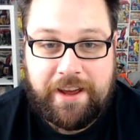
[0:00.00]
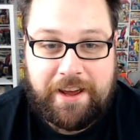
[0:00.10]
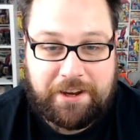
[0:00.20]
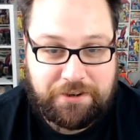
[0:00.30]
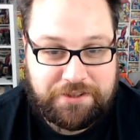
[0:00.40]

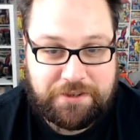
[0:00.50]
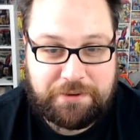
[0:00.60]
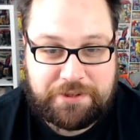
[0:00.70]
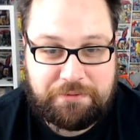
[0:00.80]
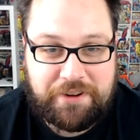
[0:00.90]
because there
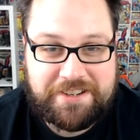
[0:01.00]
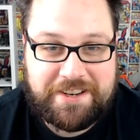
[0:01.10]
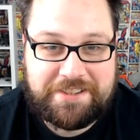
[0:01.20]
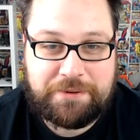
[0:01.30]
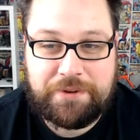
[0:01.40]
were some
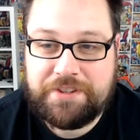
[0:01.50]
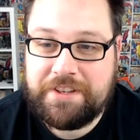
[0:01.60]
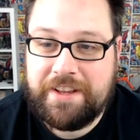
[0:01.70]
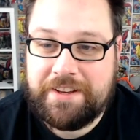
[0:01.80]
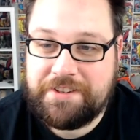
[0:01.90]
fantastic ones
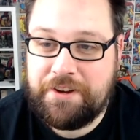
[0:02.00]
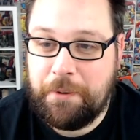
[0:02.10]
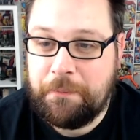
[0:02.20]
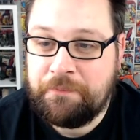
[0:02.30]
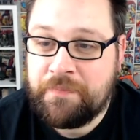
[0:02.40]
in there.
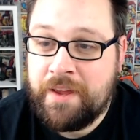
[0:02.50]
So